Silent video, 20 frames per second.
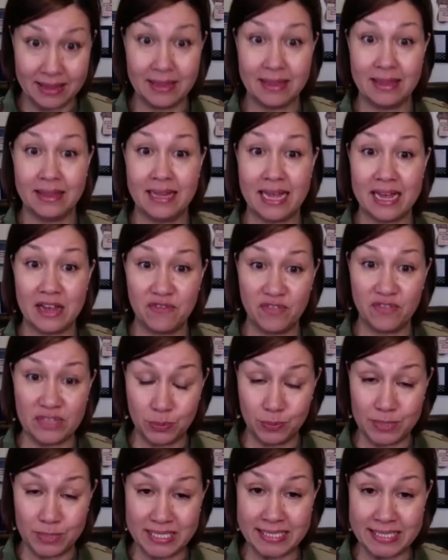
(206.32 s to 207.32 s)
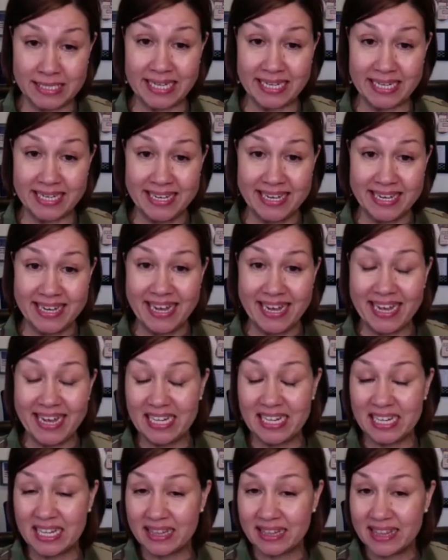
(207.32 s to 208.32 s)
life is busy.
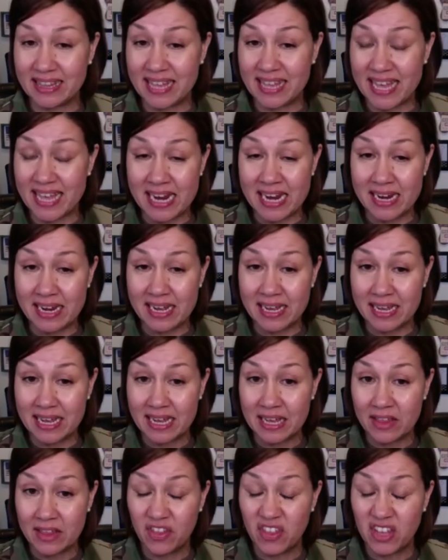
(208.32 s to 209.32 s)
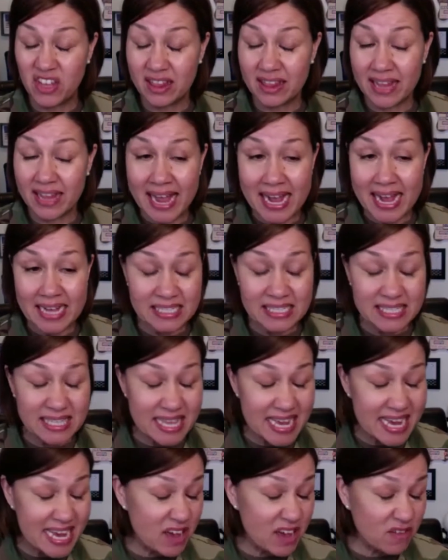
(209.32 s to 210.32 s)
And then the last
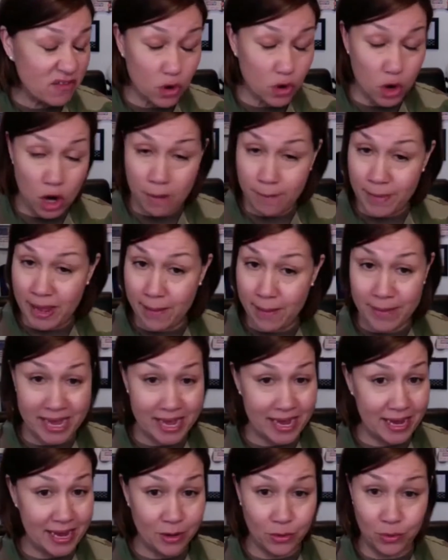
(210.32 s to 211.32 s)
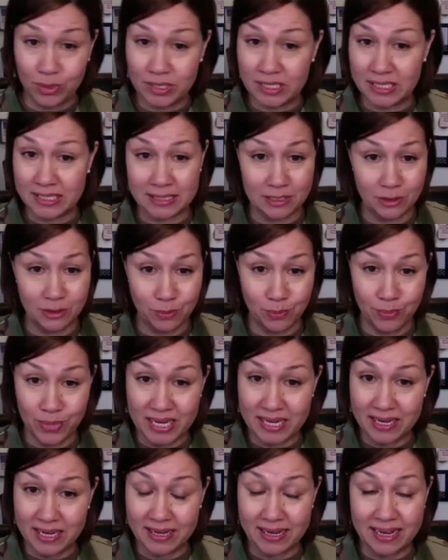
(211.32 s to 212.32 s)
thing ever on my mind was
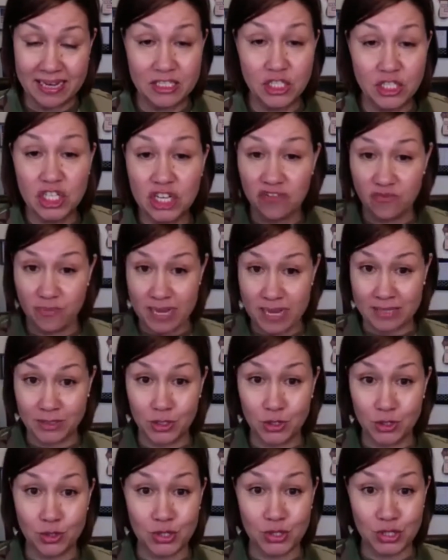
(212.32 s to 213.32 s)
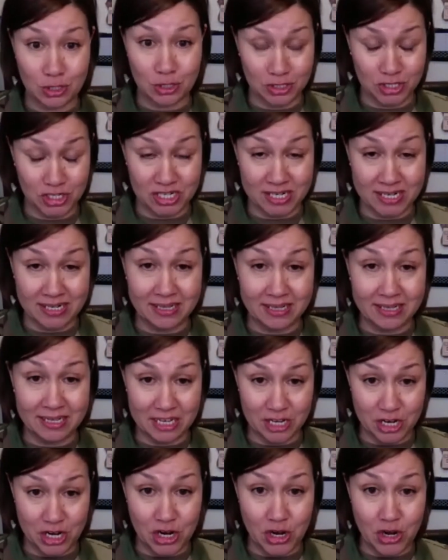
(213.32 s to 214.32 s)
being a Chief Master Sergeant,
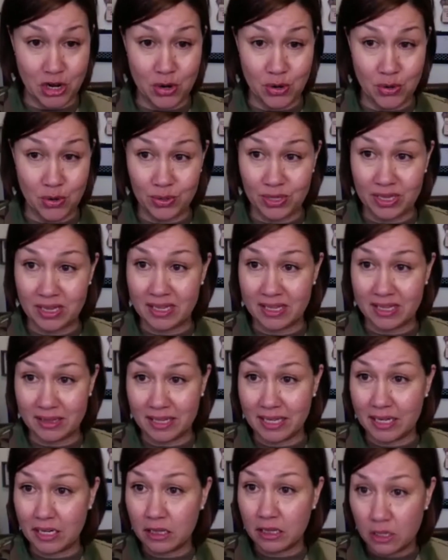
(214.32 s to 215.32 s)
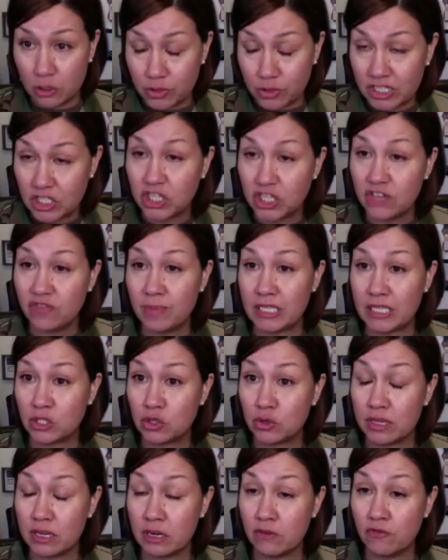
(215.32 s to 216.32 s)
let alone the Chief Master
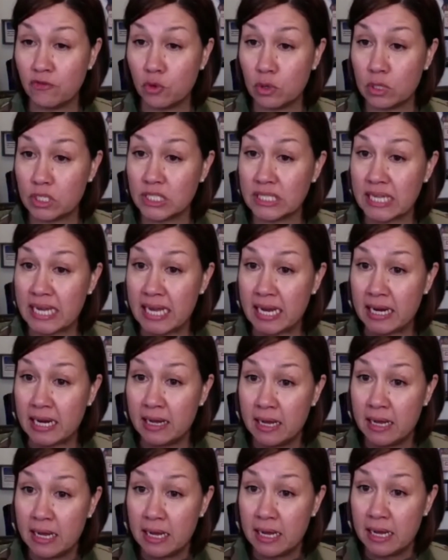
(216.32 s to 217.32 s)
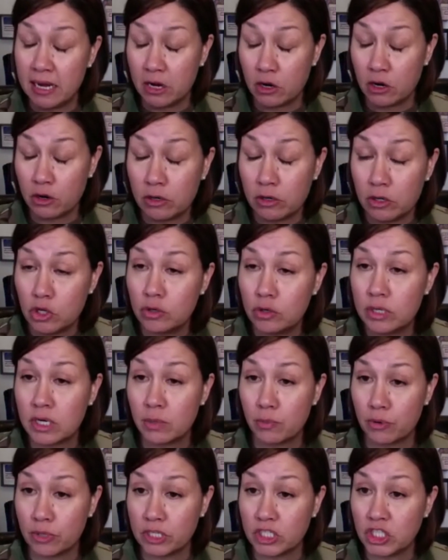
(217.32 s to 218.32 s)
in the Air Force. And Ariel, you can
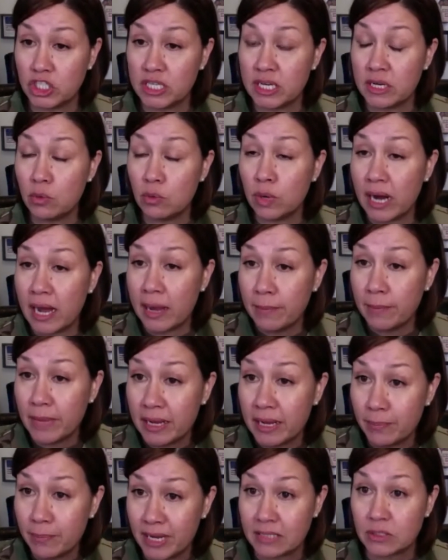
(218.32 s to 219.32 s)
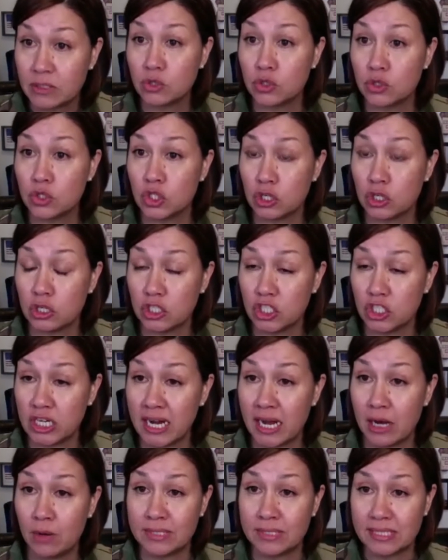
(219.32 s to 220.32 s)
appreciate when I made Master Sergeant,
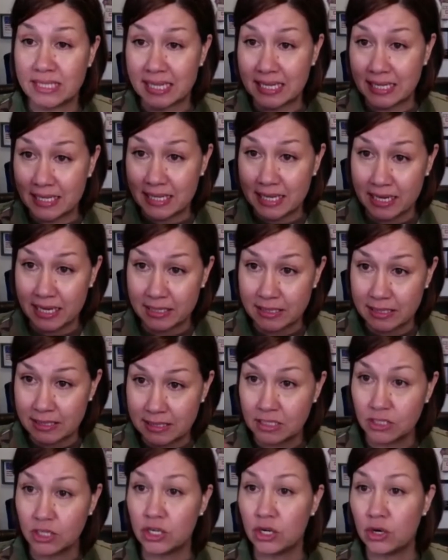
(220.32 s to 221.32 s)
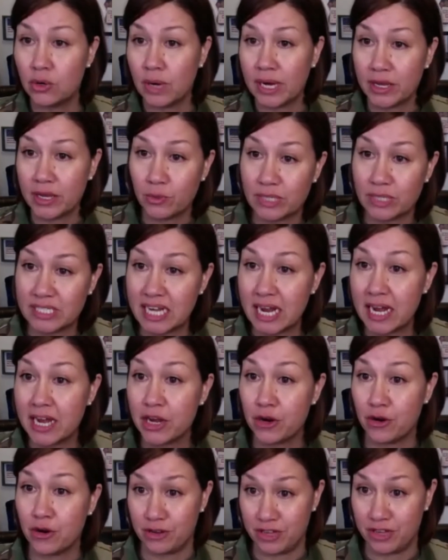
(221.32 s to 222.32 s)
I was like, yes, I can
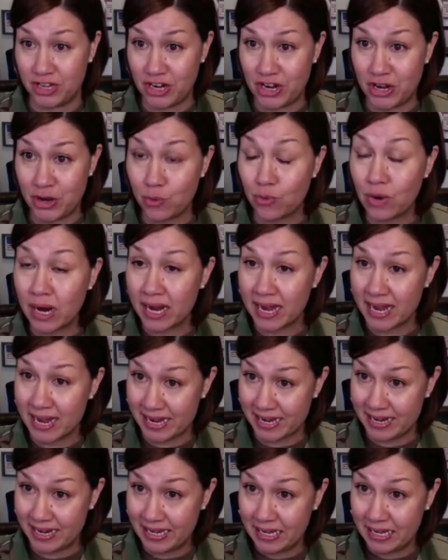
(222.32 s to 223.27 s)
retire, right?